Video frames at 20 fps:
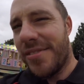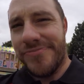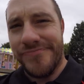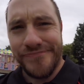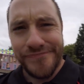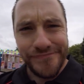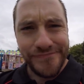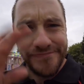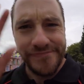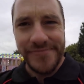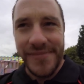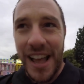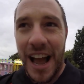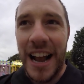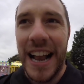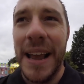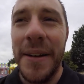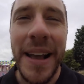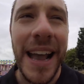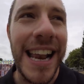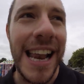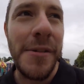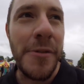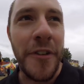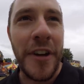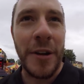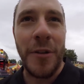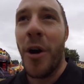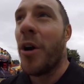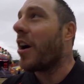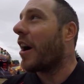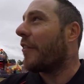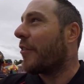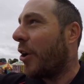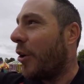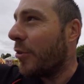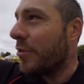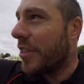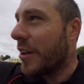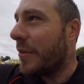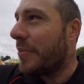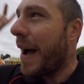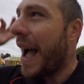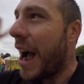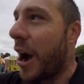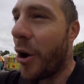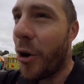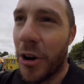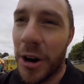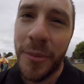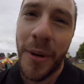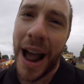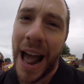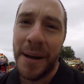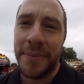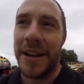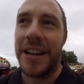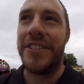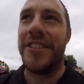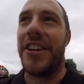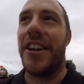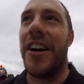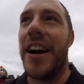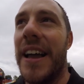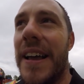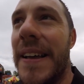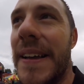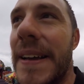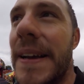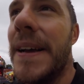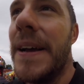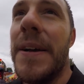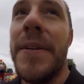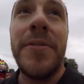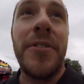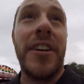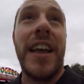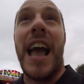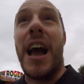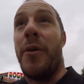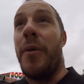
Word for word: ladybirds. I keep getting everything wrong. I've called the Matterhorn of Miami tonight. So yeah,